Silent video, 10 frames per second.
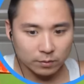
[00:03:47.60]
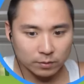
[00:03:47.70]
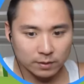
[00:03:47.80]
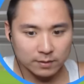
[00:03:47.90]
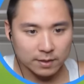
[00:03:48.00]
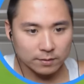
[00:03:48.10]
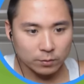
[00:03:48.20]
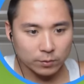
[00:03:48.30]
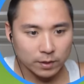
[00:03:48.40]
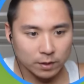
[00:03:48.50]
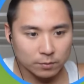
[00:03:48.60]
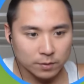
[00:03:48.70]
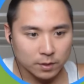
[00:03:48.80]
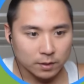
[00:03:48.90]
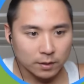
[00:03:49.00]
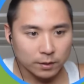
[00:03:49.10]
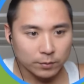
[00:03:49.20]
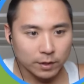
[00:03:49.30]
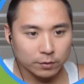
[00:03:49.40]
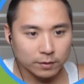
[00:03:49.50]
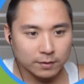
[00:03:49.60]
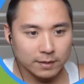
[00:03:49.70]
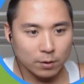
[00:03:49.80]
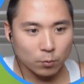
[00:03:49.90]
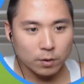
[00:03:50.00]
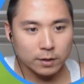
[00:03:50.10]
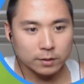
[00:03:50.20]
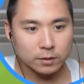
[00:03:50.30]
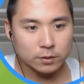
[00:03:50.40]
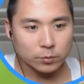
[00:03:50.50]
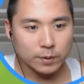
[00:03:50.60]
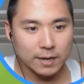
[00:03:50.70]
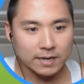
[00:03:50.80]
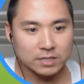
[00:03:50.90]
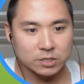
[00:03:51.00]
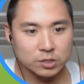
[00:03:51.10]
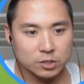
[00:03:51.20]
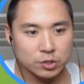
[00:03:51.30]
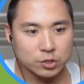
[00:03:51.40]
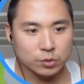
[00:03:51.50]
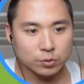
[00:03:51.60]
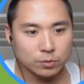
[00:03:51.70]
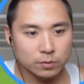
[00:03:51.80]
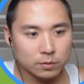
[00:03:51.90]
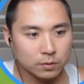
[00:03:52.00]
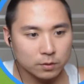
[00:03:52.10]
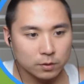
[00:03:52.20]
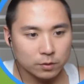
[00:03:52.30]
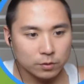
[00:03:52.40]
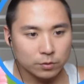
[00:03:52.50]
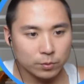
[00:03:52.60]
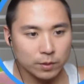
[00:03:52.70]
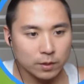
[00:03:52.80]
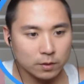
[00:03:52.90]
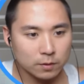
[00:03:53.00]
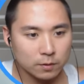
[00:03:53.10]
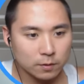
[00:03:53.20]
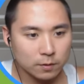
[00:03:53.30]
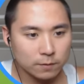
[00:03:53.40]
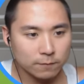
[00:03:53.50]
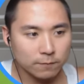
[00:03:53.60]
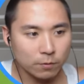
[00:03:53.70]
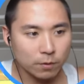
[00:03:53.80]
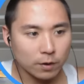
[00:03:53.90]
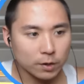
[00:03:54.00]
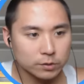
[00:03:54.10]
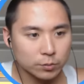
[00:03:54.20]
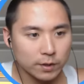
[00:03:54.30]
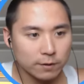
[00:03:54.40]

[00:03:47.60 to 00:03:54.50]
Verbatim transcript: Can we get that? There we go. There we go. Look at that. One. got two, three, four. All right, so we